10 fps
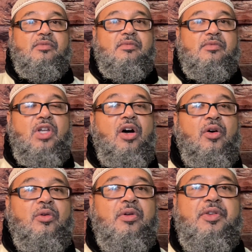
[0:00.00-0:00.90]

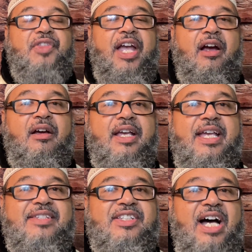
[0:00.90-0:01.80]
No. There
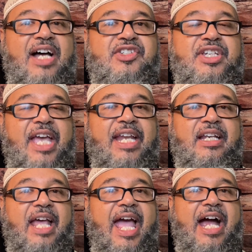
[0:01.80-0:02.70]
is
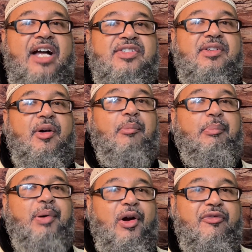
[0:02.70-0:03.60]
conjugated as
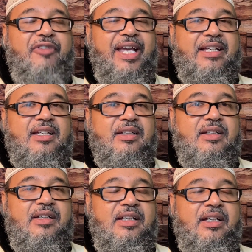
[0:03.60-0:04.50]
perfect.
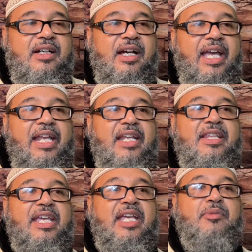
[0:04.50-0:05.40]
And in
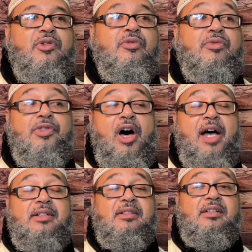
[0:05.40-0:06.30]
the Hebrew
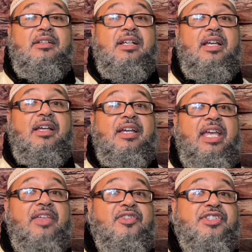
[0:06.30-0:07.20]
thought,
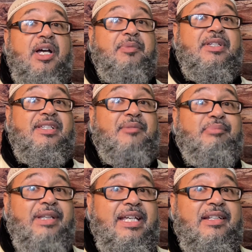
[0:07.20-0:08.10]
either something's
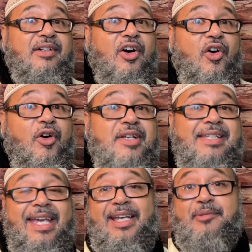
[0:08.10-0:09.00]
complete or it's
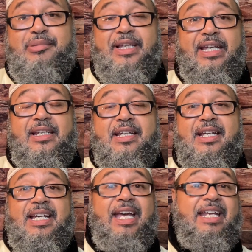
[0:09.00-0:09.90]
incomplete.
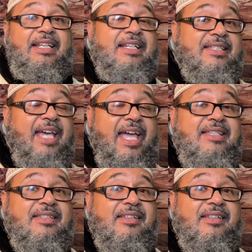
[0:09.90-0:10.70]
And in this case,